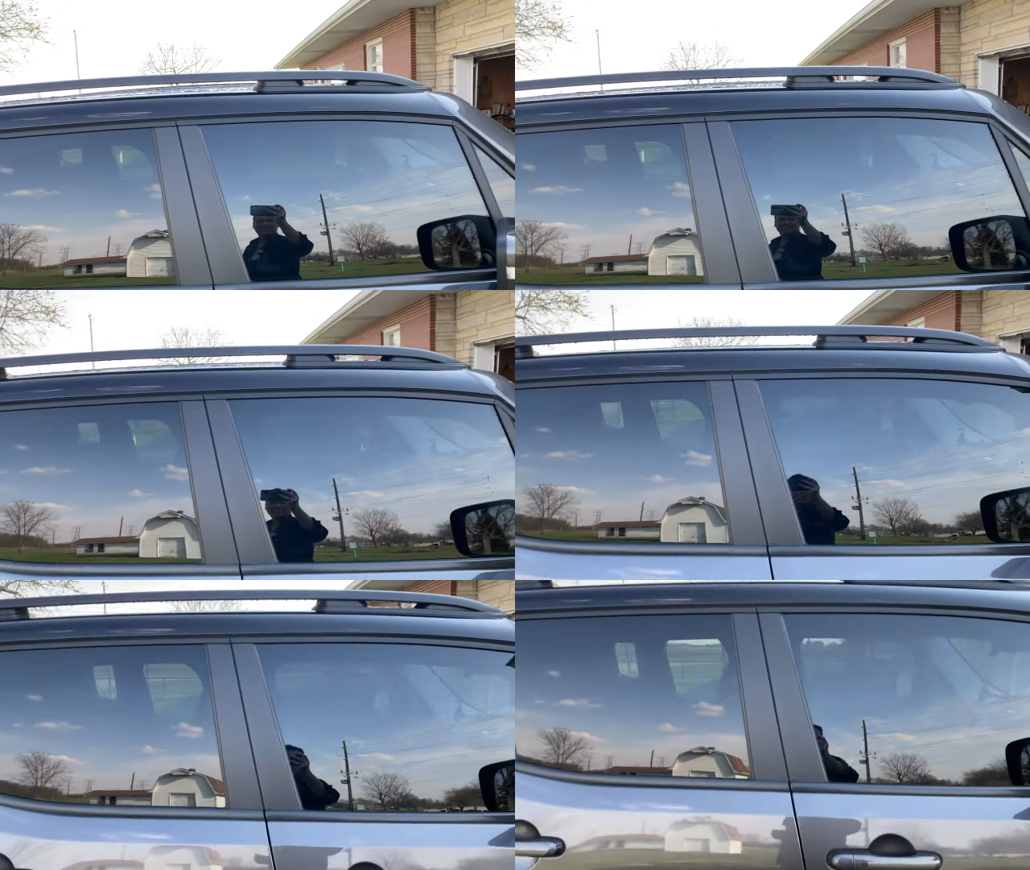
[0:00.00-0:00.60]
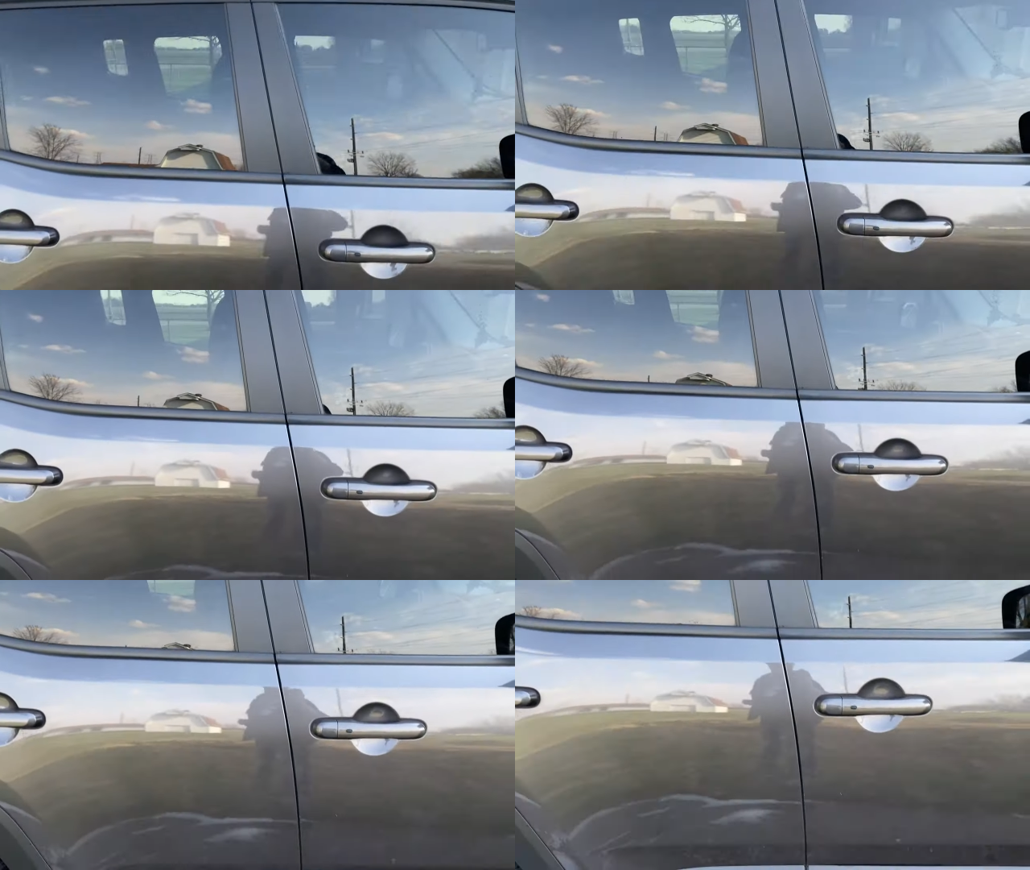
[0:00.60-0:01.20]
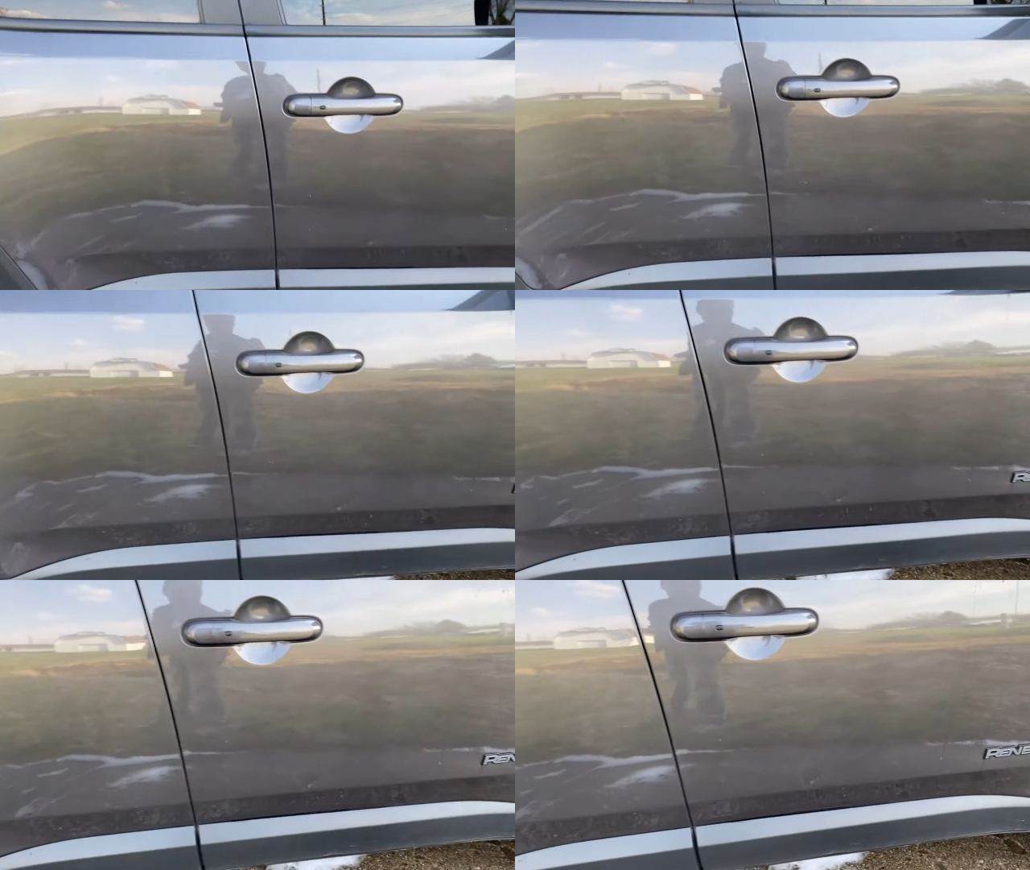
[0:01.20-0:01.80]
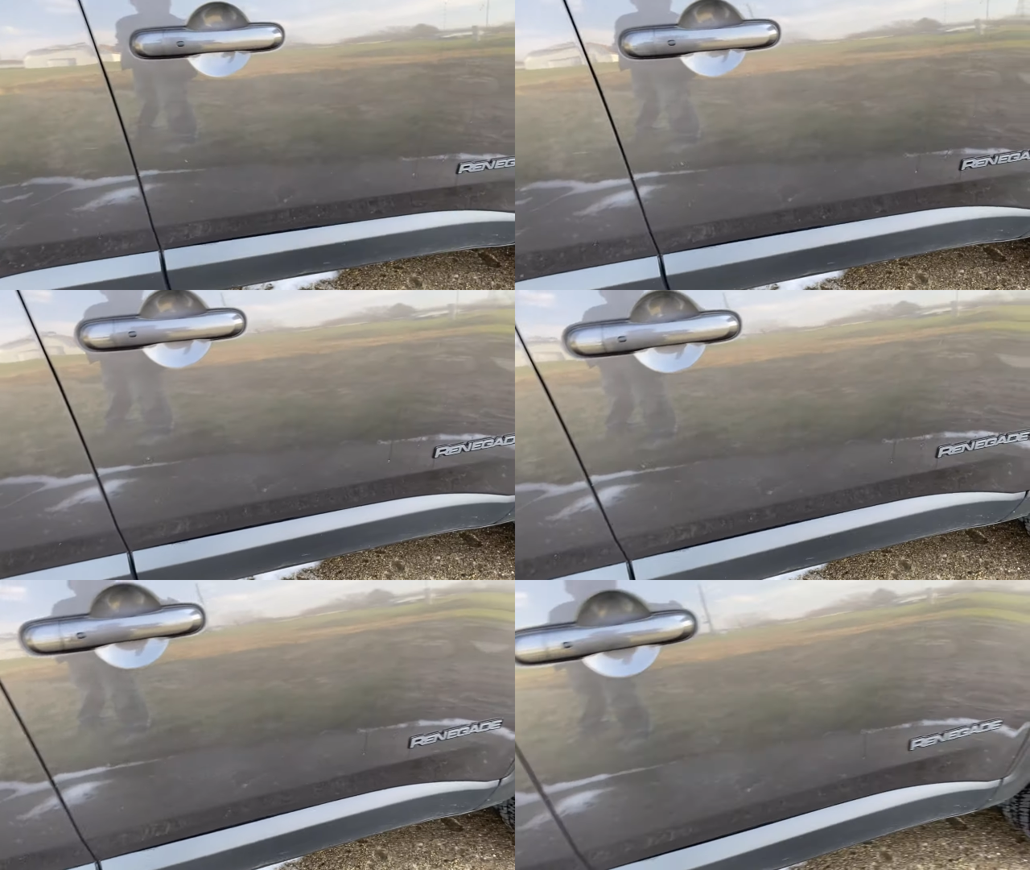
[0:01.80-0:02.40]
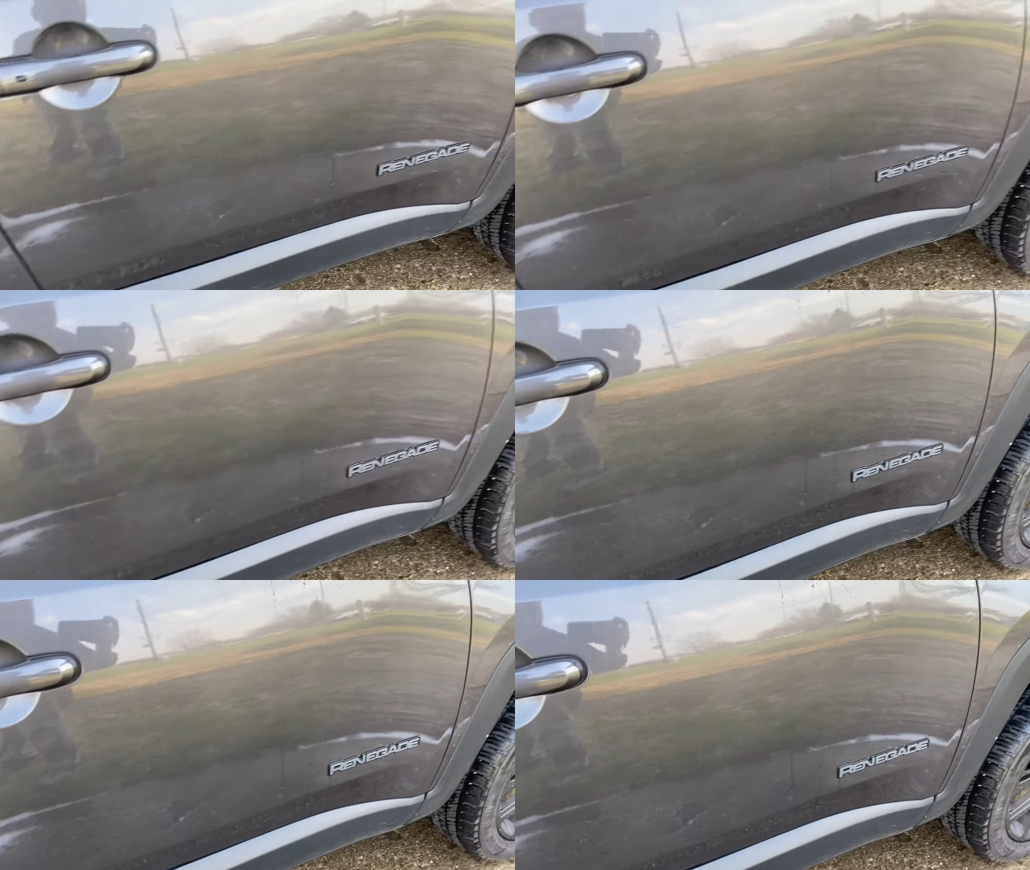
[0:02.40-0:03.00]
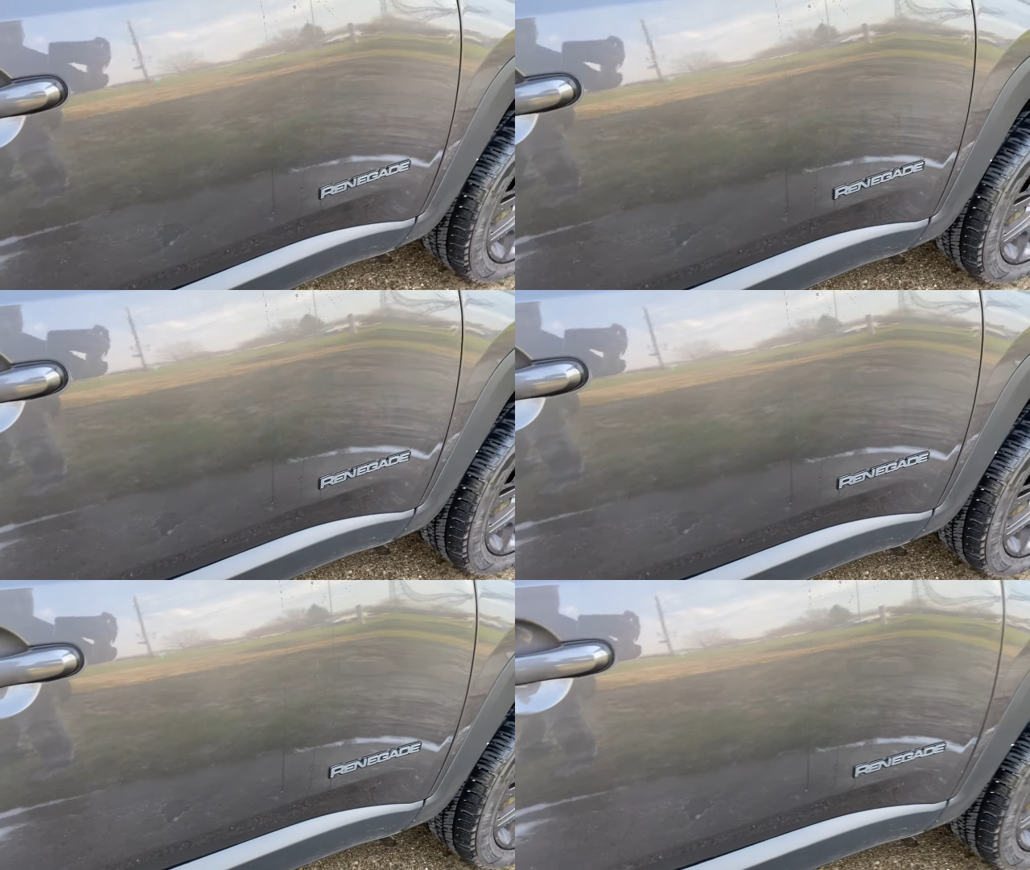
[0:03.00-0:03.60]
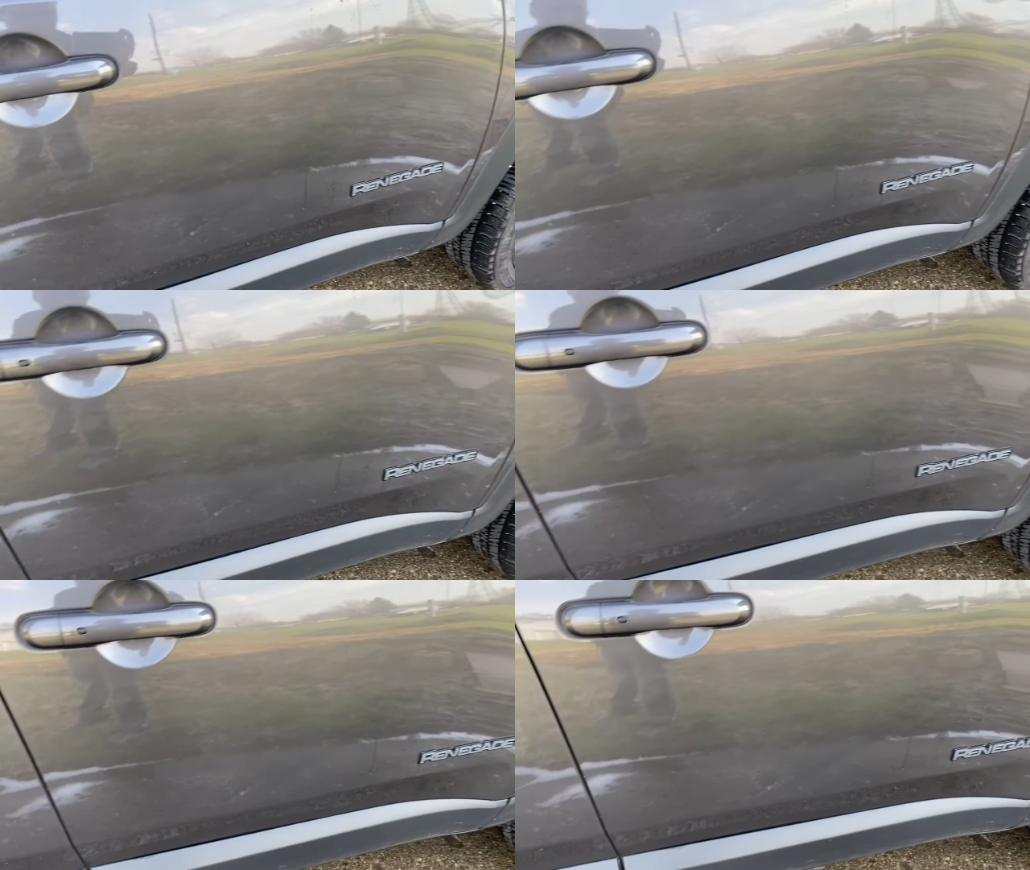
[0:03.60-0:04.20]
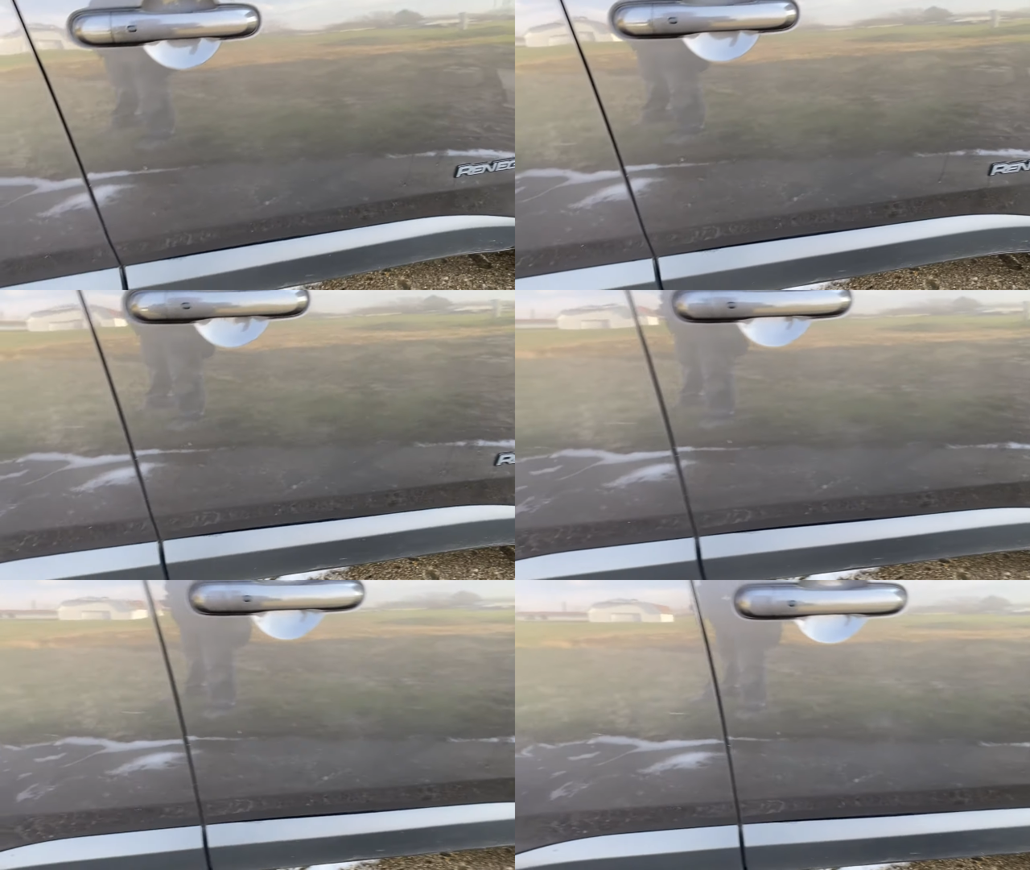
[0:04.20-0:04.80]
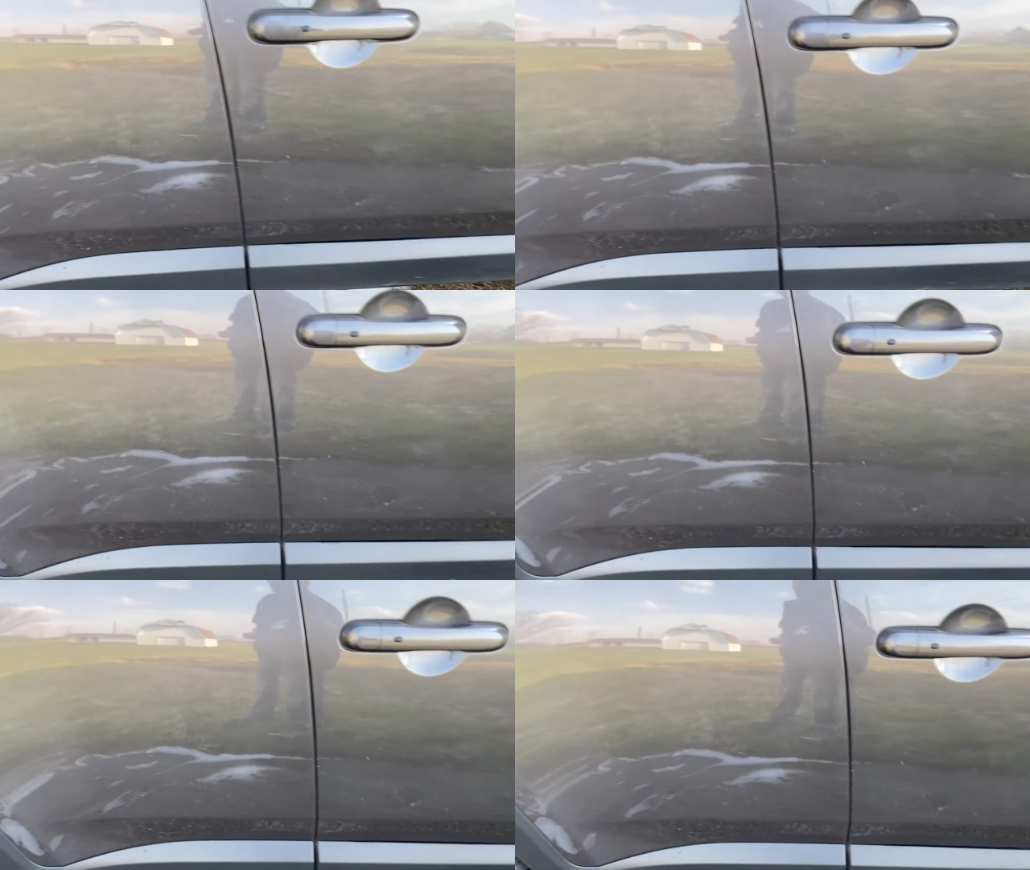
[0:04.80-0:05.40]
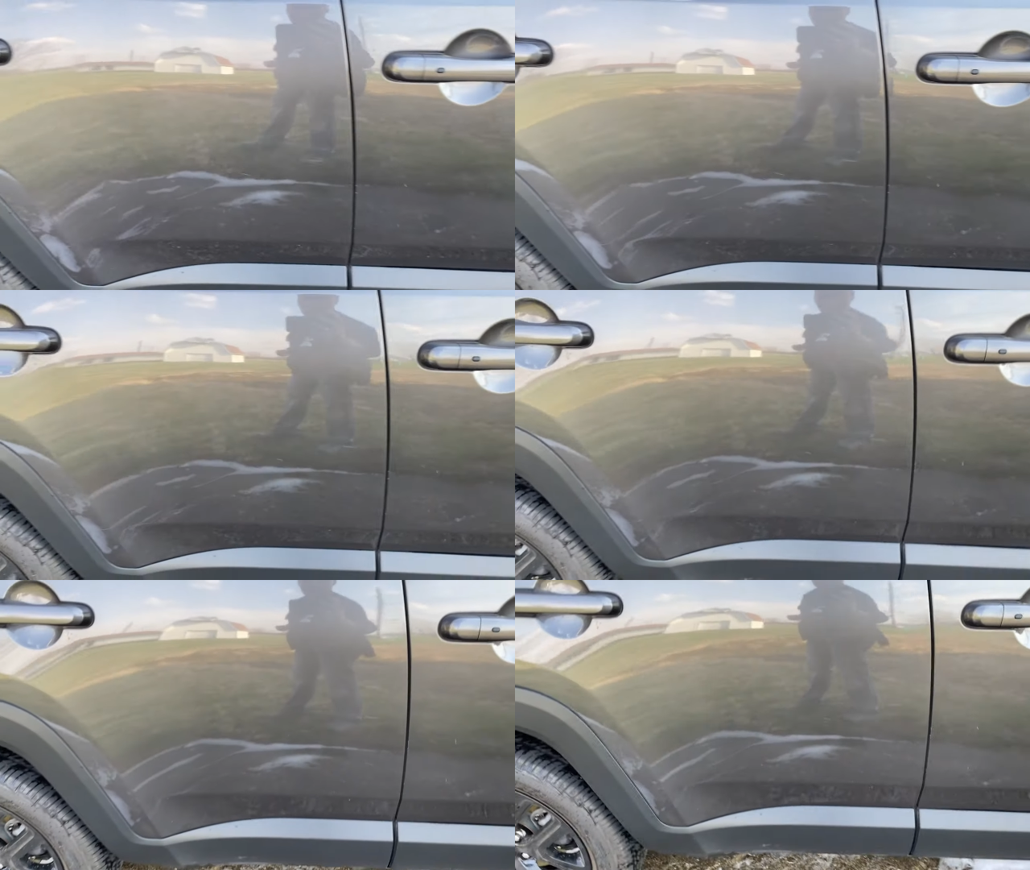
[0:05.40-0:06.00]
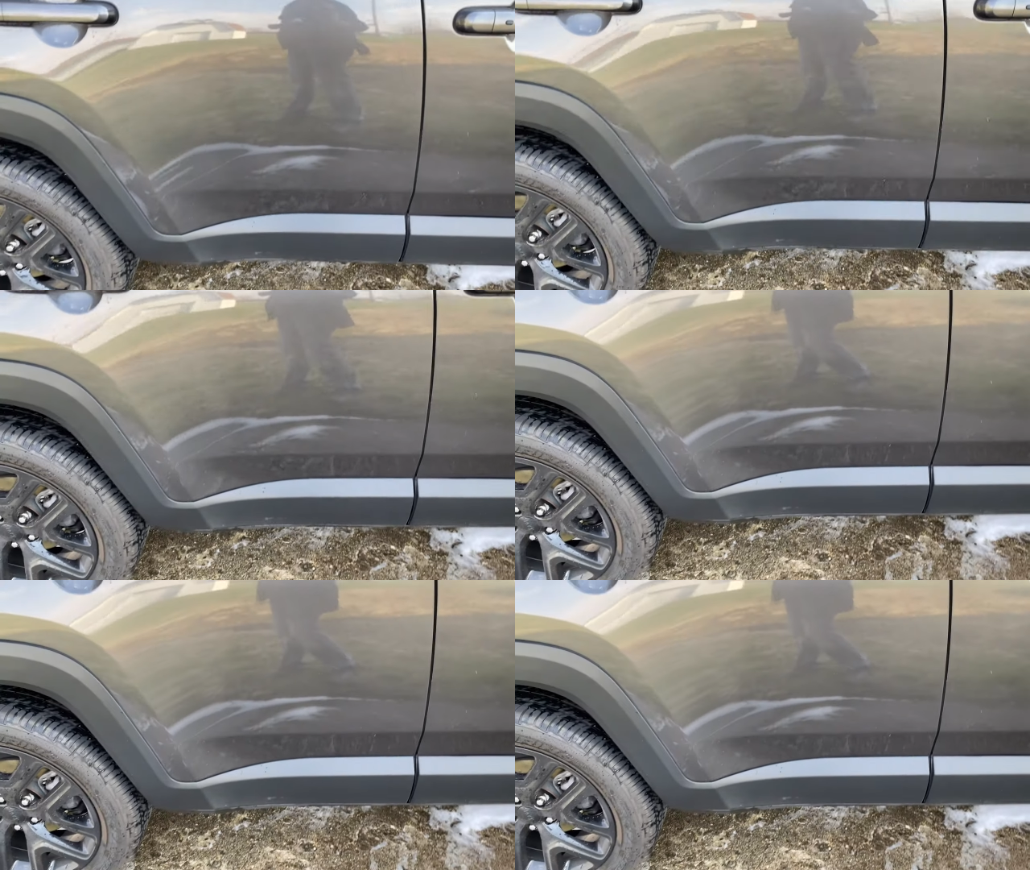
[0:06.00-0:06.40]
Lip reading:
No face is visible, so there are no lips to read.